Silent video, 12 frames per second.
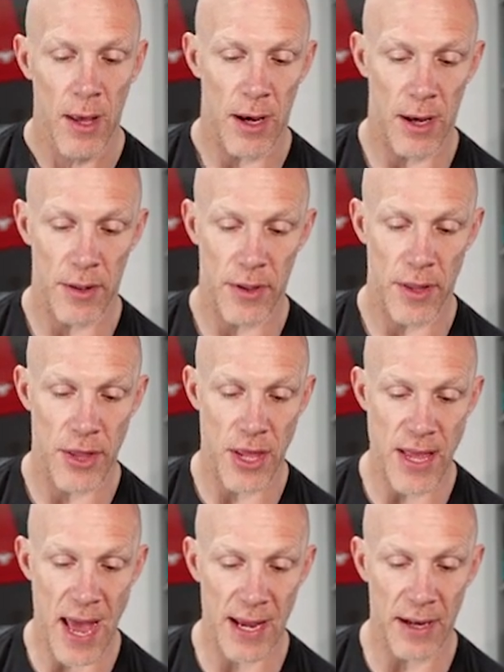The
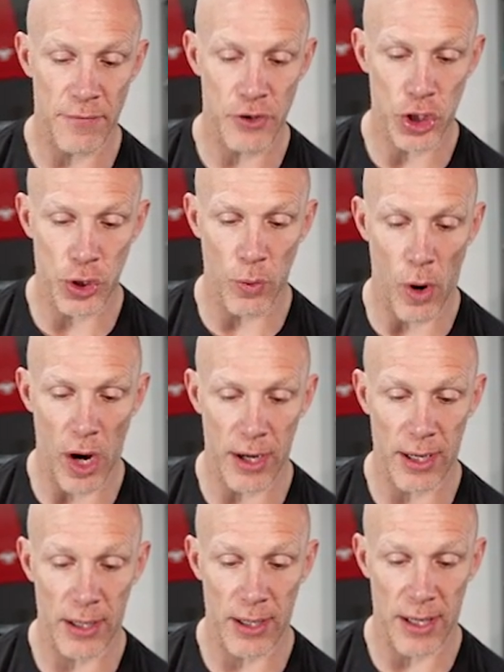-2 on
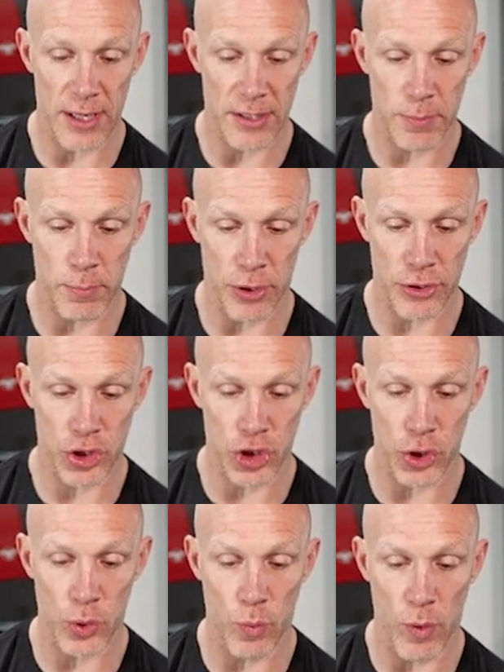it is put
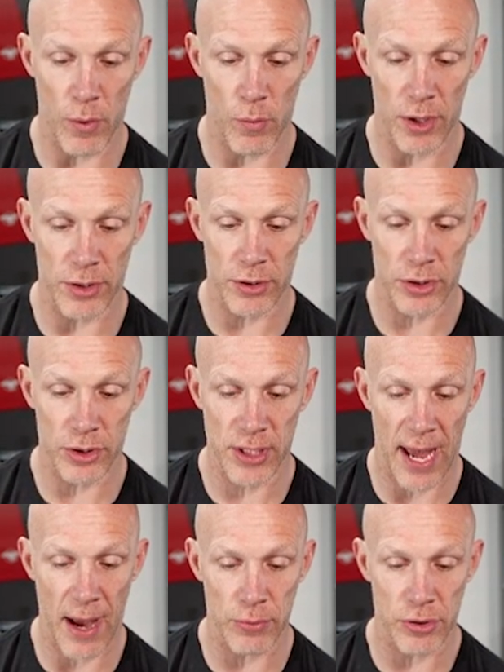2 1/1
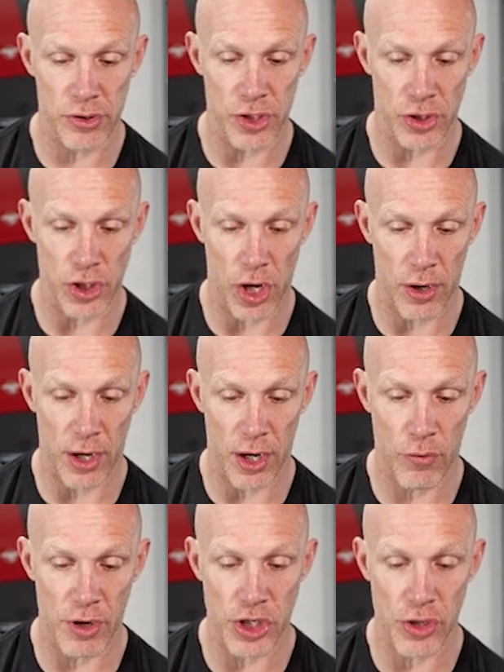counters on target
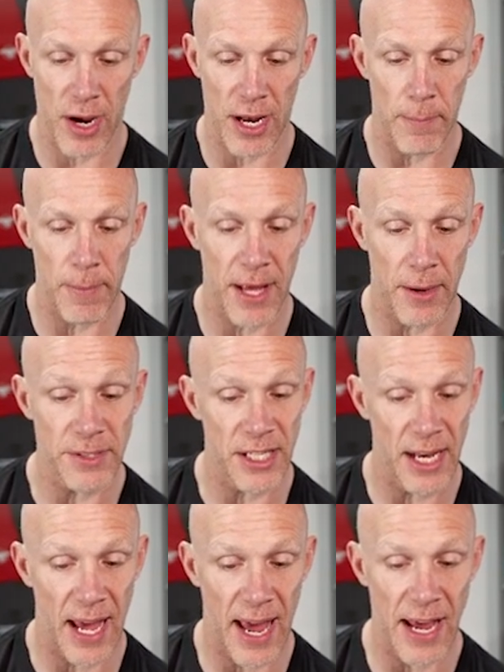creature, and it becomes
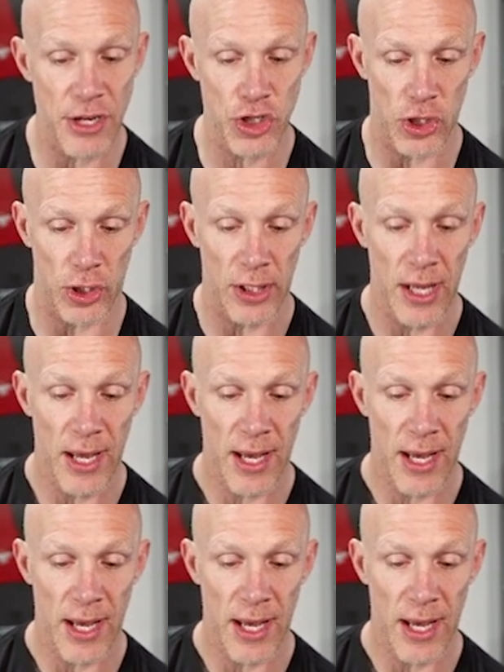an angel